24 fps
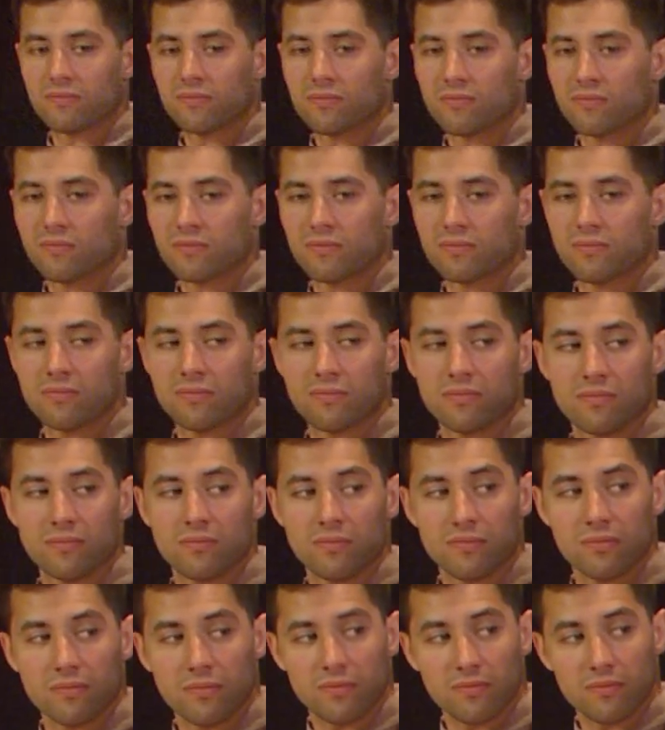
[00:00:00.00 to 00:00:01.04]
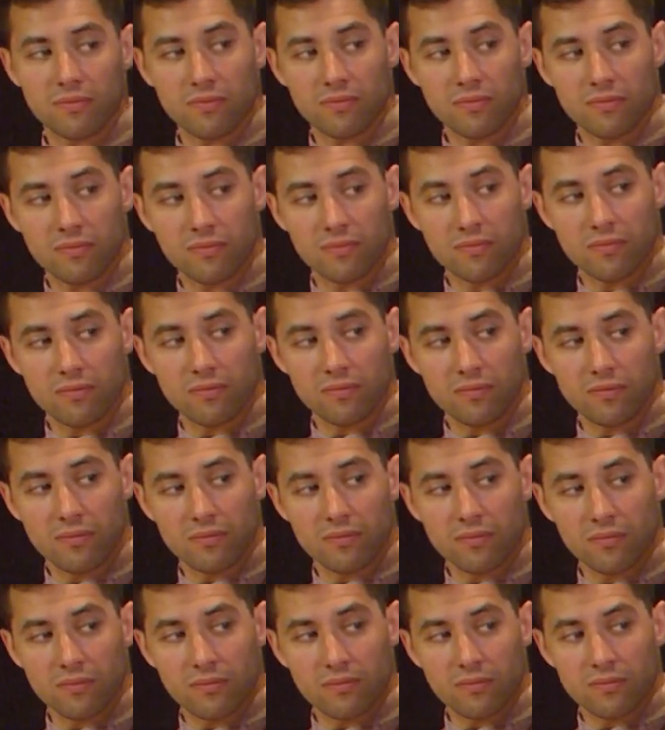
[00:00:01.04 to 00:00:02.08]

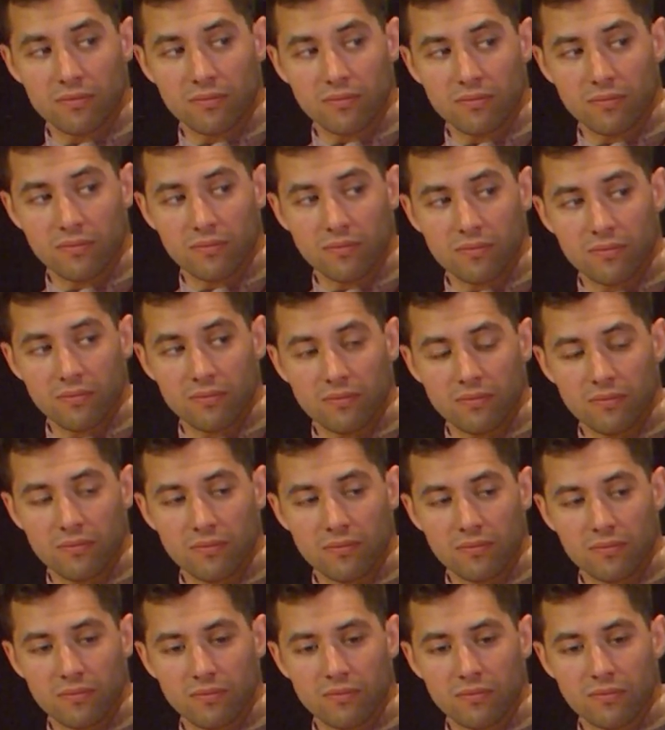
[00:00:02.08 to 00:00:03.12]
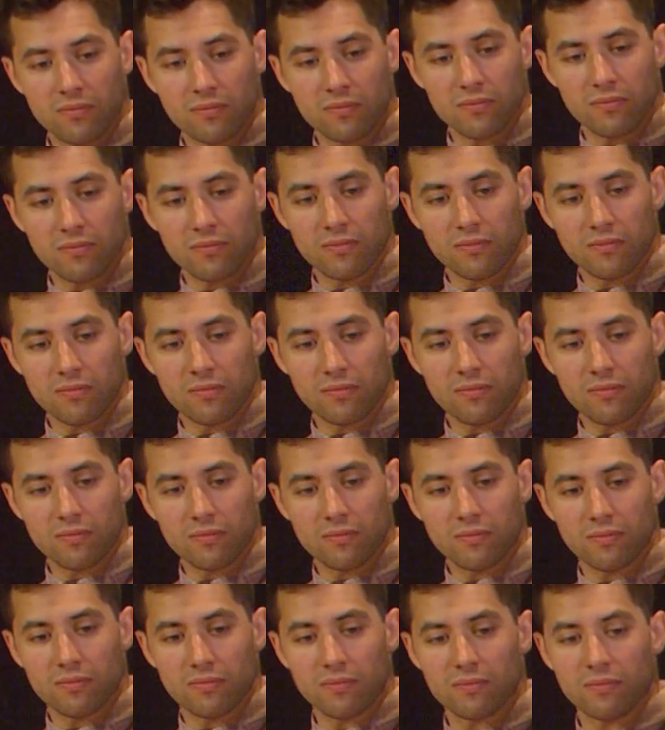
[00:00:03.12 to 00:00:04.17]

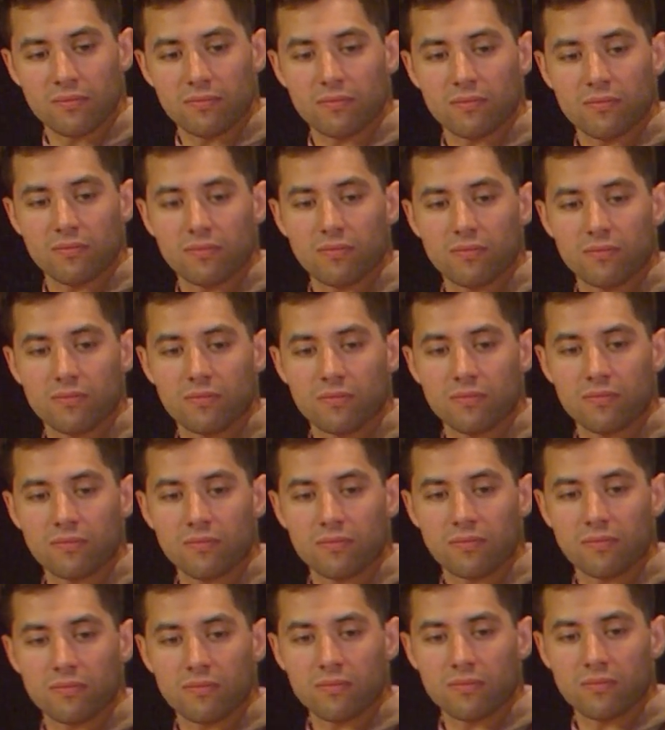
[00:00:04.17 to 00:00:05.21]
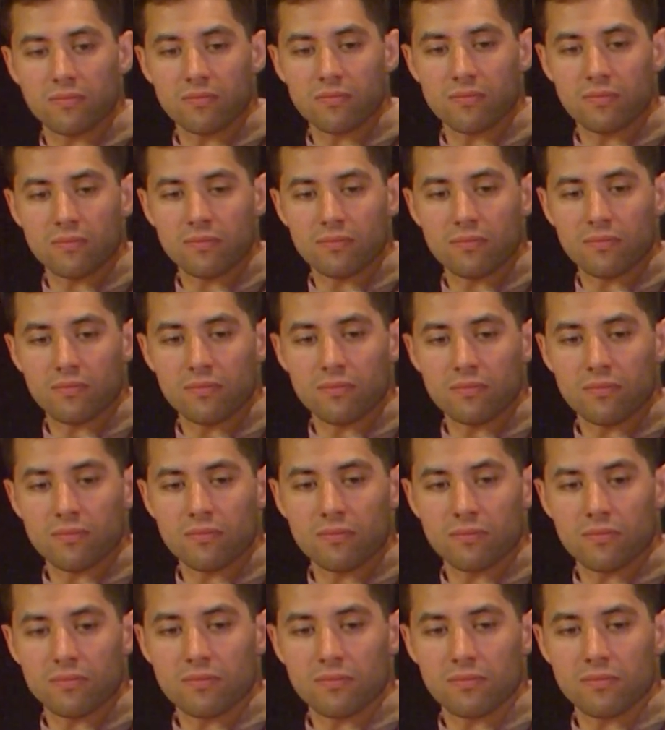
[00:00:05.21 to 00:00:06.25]

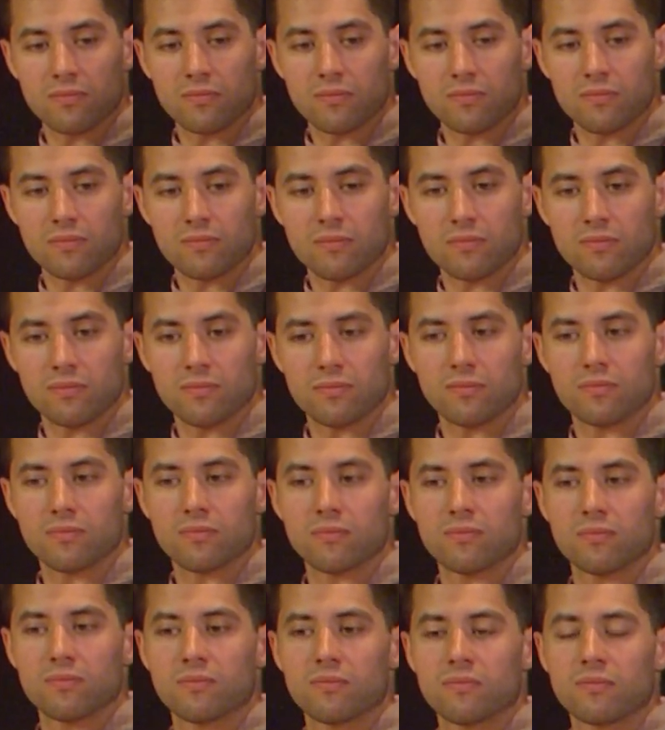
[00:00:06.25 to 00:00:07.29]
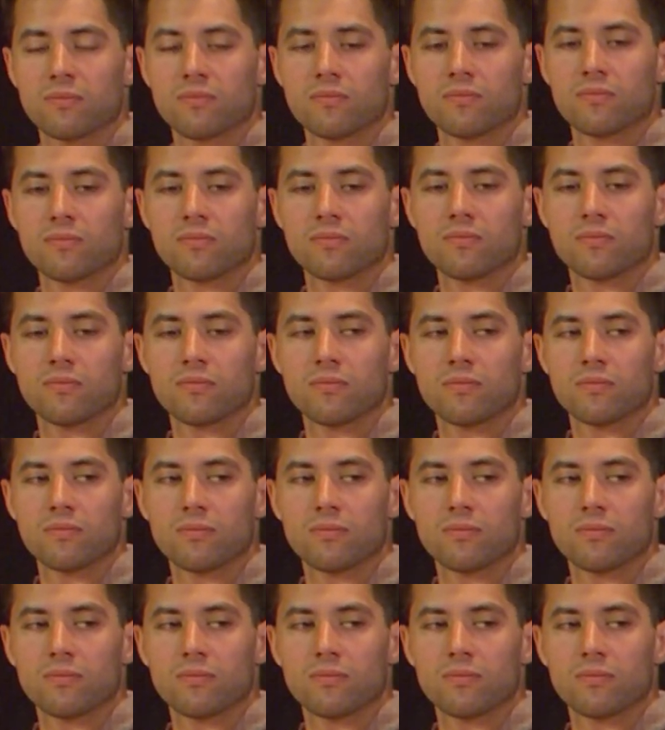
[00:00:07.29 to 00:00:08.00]
The person shown says nothing.